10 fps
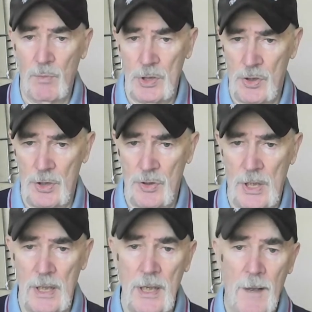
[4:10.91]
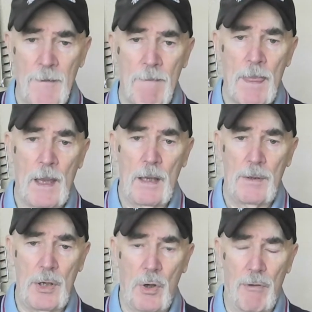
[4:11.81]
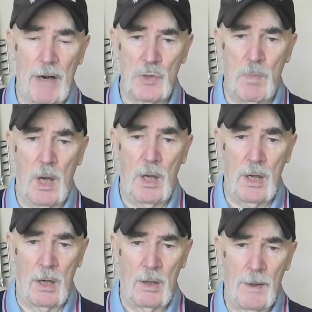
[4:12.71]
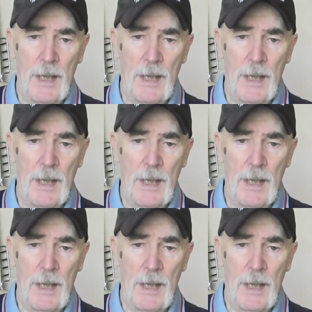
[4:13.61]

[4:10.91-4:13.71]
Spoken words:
which is the all ranks bar